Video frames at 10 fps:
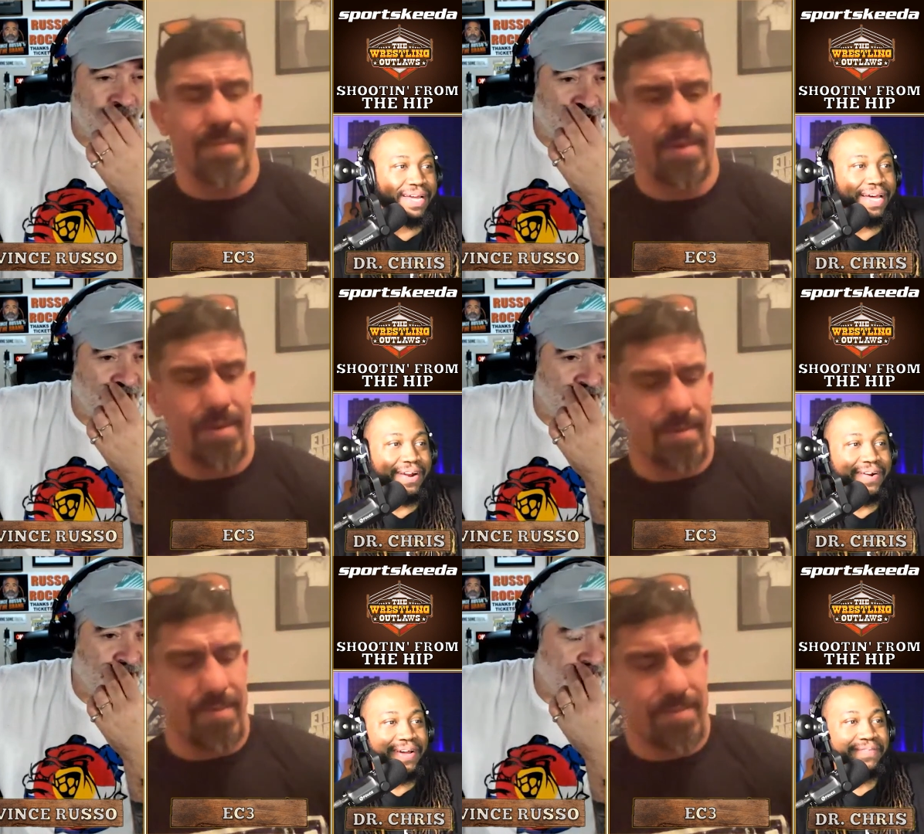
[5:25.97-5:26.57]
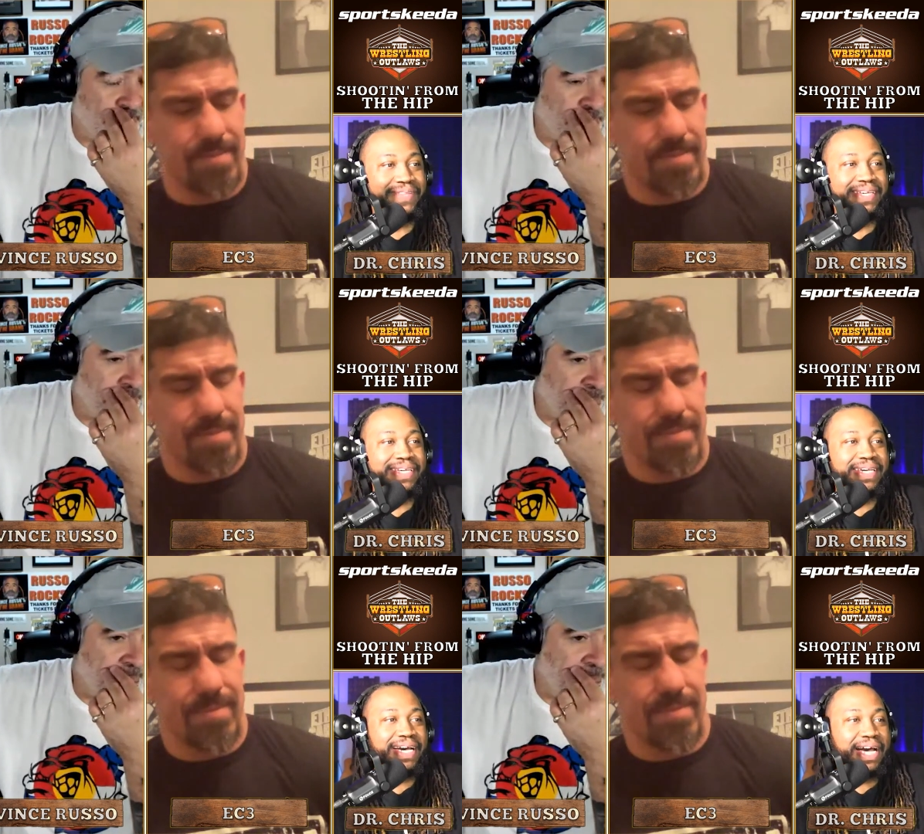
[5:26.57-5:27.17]
Speaker 1: I don't know.
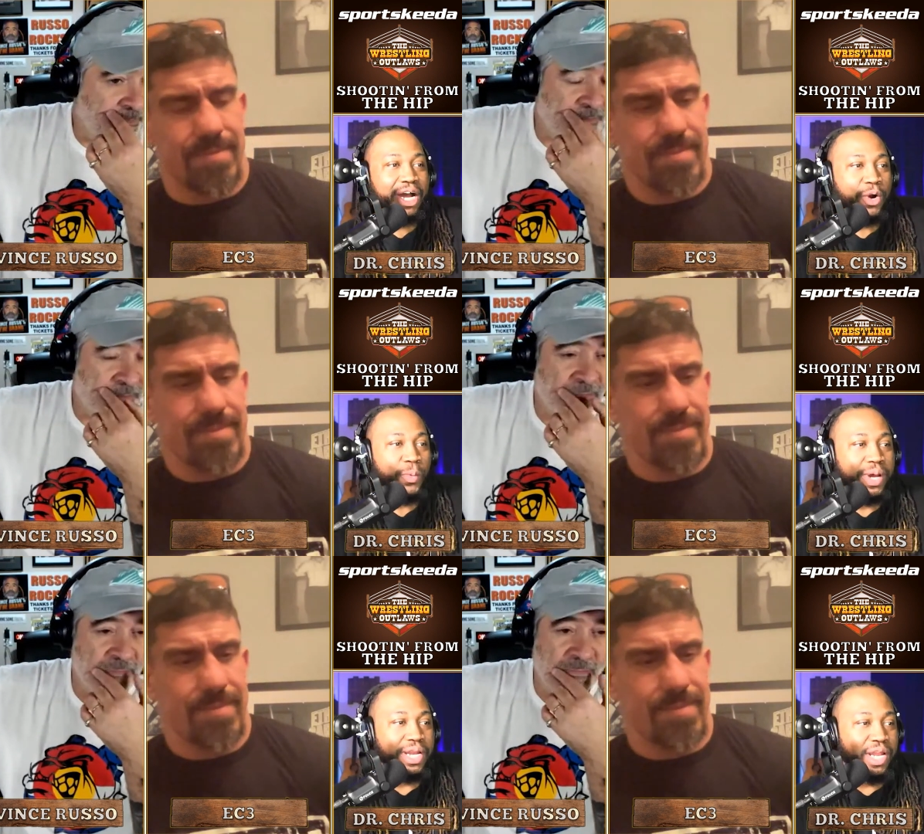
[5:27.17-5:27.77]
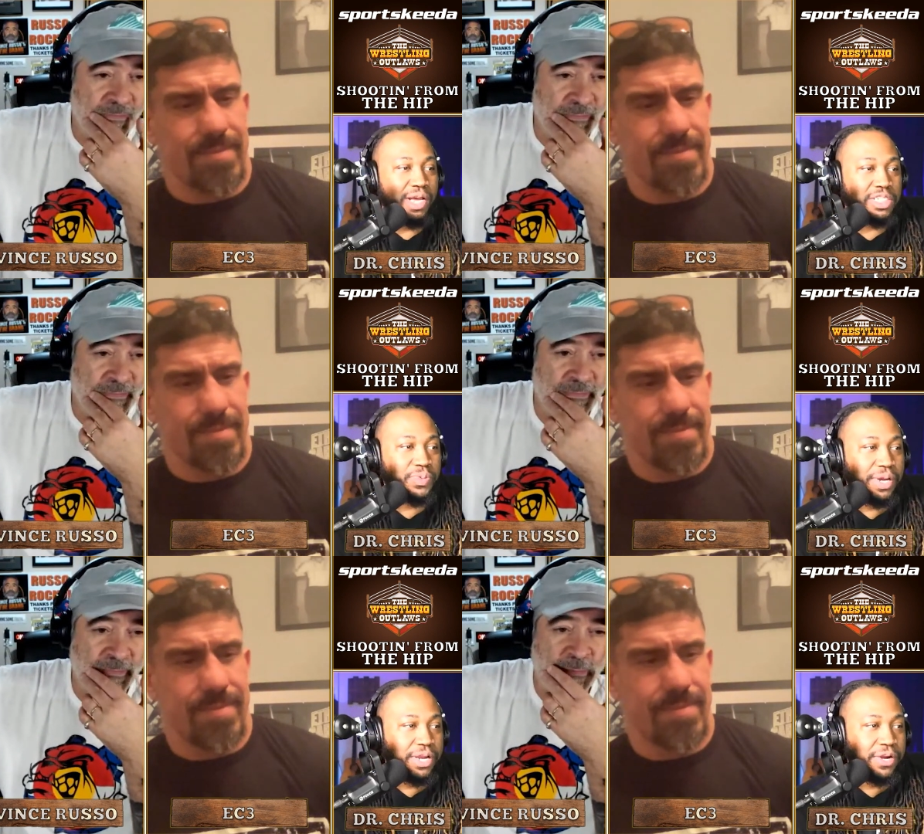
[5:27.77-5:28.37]
Uh, her win loss
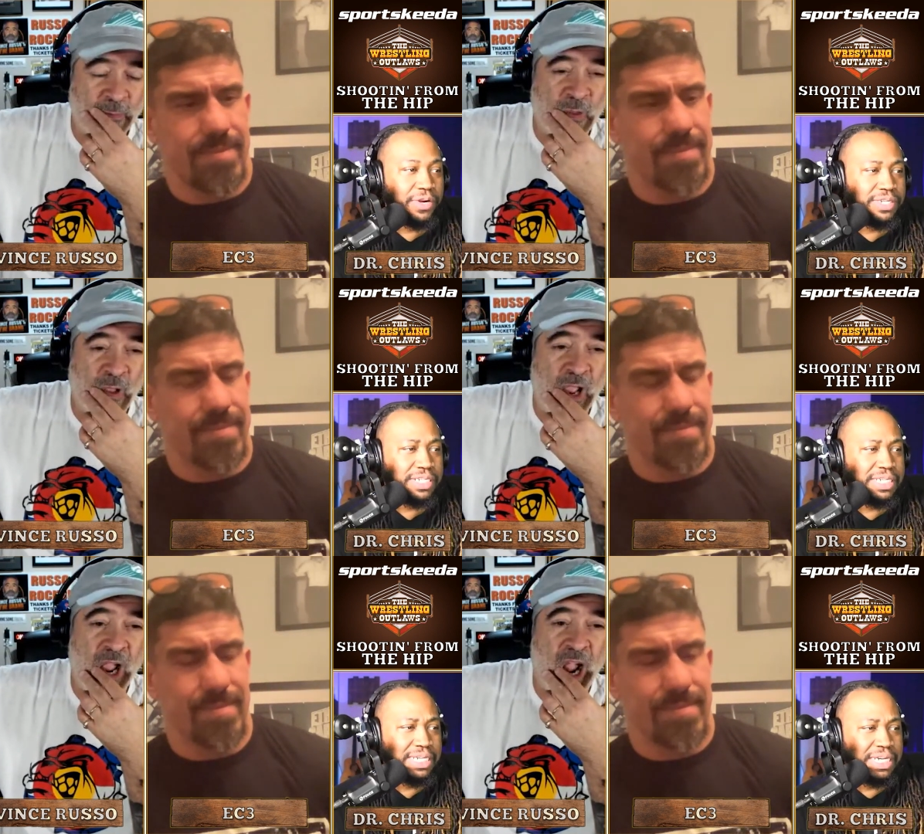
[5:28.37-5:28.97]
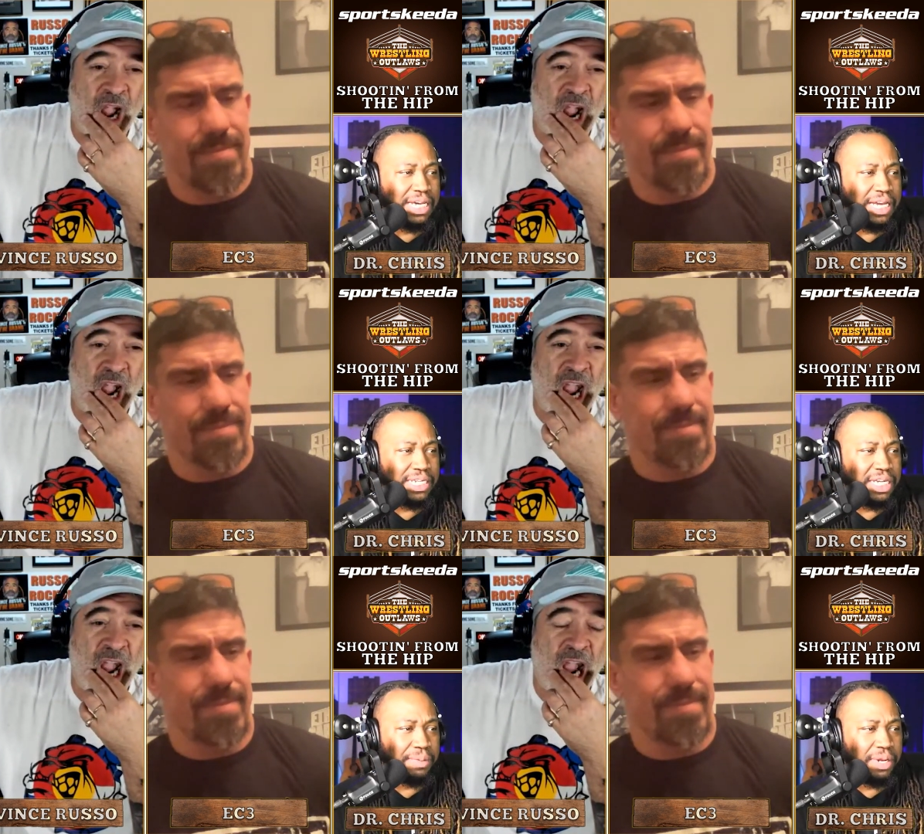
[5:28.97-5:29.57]
record
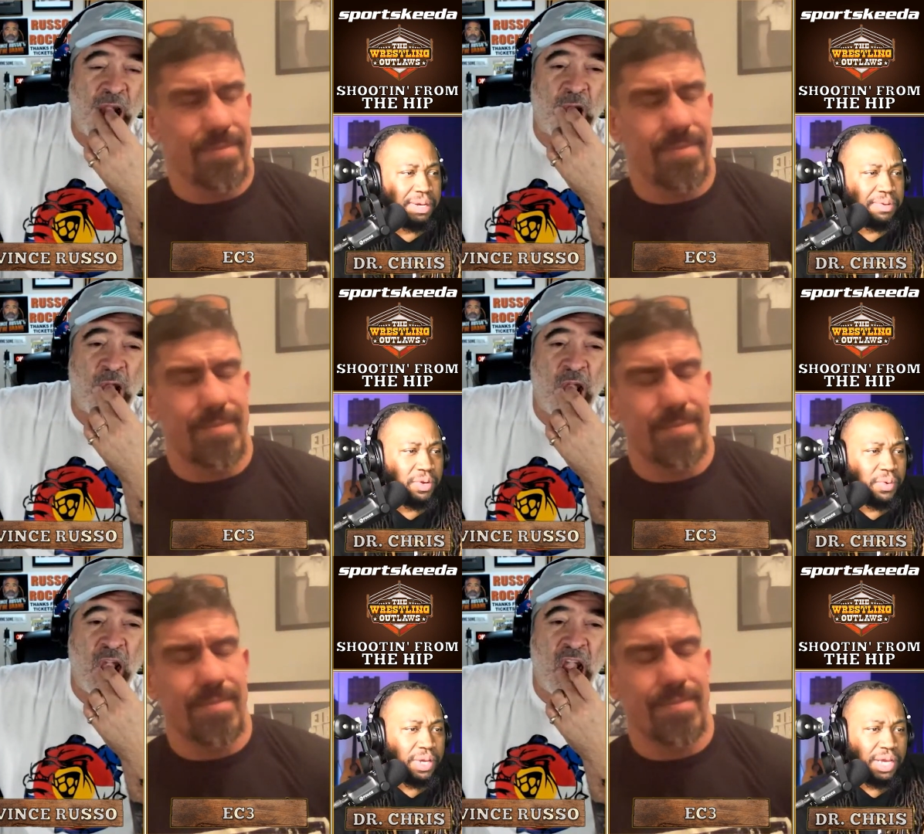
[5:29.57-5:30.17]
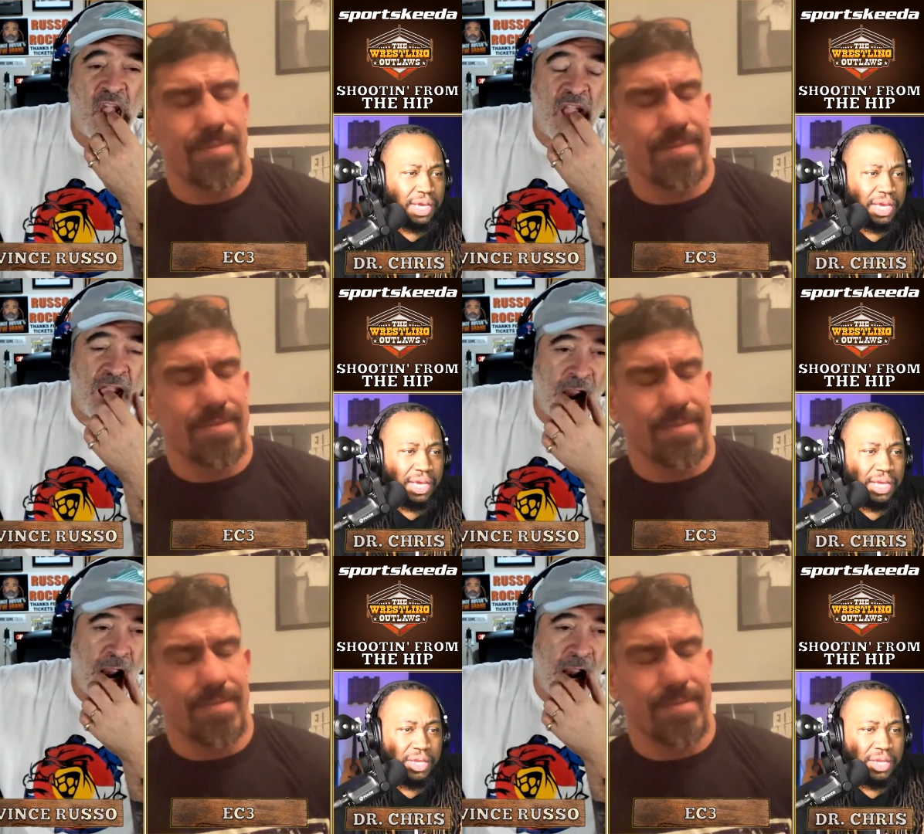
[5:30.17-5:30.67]
in WWE,